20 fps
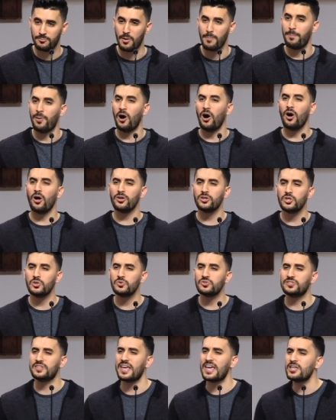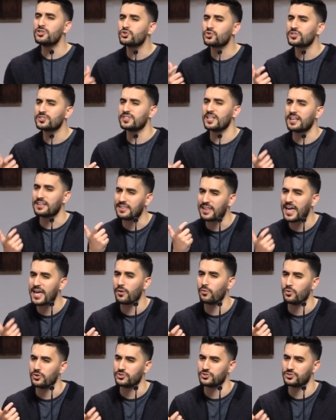But Paul used interesting
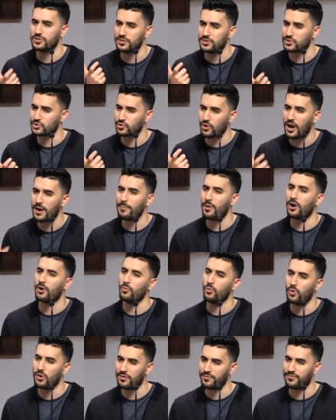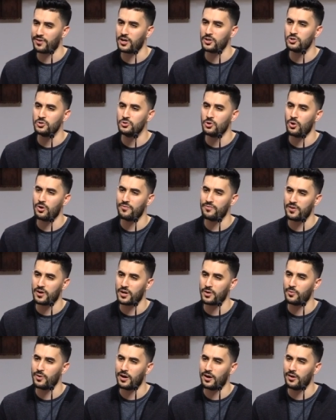language to describe our warfare, and you know it
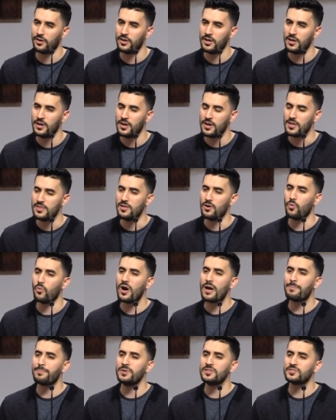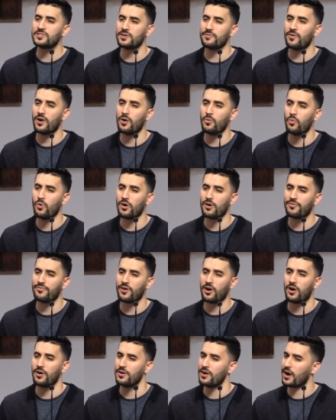very well. The weapons of our
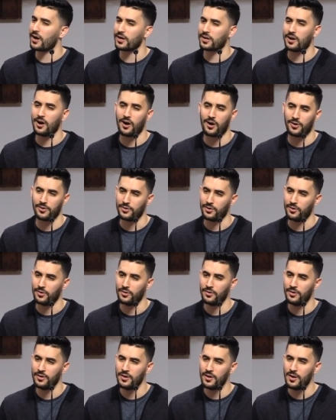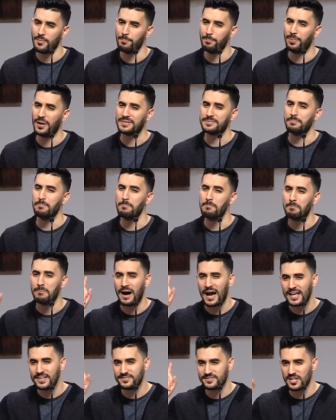warfare are not carnal, but
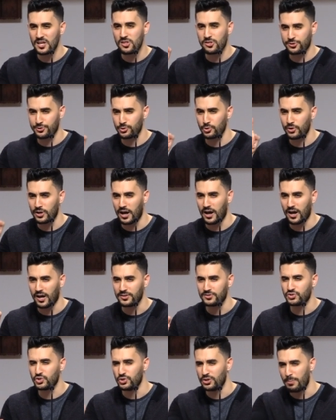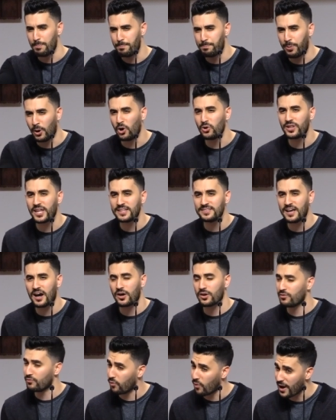mighty through God to the pulling
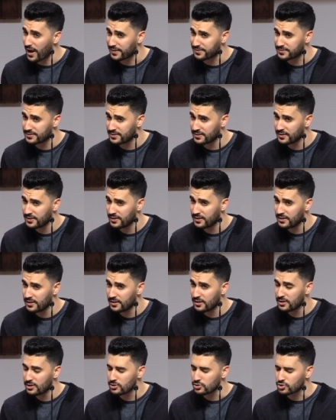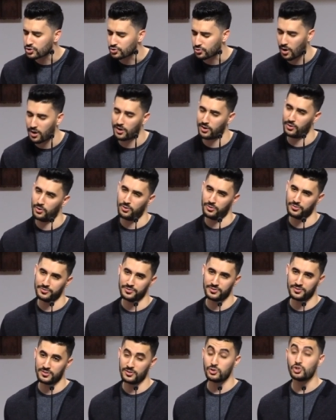down of what?
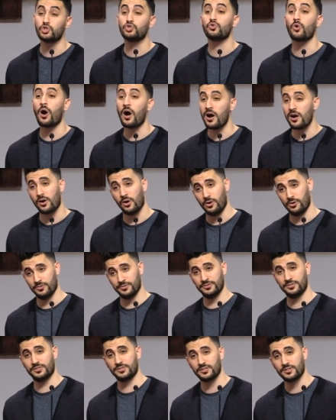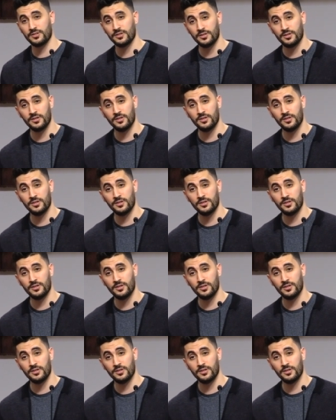Strongholds. Strongholds?